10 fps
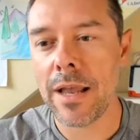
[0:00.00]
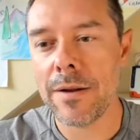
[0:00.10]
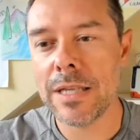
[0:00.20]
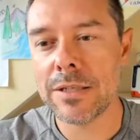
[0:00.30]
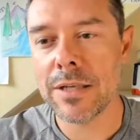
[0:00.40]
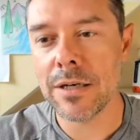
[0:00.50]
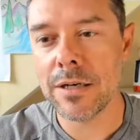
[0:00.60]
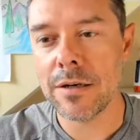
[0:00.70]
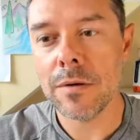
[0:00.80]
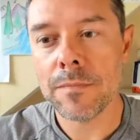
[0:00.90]
It's
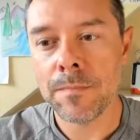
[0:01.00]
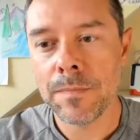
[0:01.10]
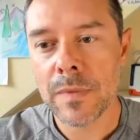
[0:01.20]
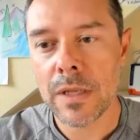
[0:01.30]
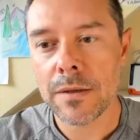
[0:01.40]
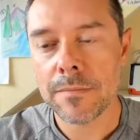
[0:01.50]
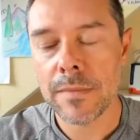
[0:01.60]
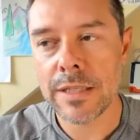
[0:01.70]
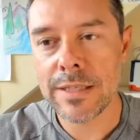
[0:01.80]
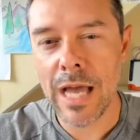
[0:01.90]

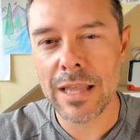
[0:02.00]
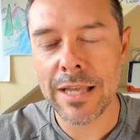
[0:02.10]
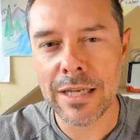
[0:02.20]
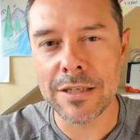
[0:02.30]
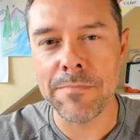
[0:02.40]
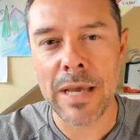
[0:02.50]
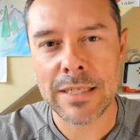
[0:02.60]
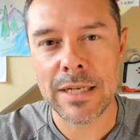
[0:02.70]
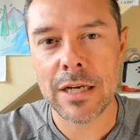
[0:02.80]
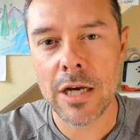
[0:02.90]
not like a
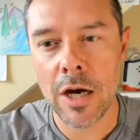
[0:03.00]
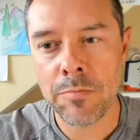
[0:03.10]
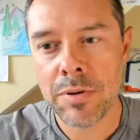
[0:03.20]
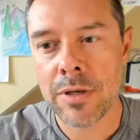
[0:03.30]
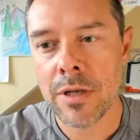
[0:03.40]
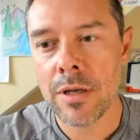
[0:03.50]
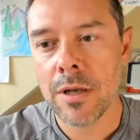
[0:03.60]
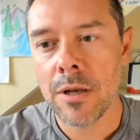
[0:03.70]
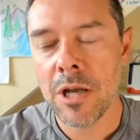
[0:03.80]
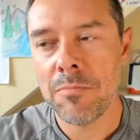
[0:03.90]
domestic cup,
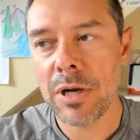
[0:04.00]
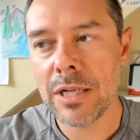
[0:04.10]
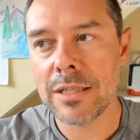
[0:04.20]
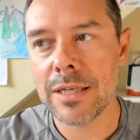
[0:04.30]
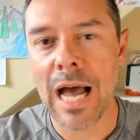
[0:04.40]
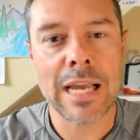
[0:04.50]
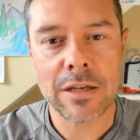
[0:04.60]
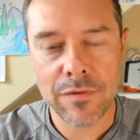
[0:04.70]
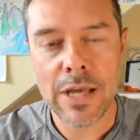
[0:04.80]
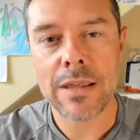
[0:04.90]
but it's kind
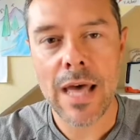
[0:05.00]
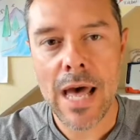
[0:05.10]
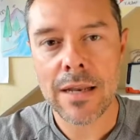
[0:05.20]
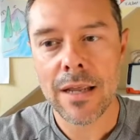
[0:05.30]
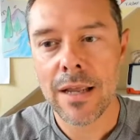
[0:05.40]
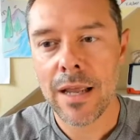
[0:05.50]
of like that.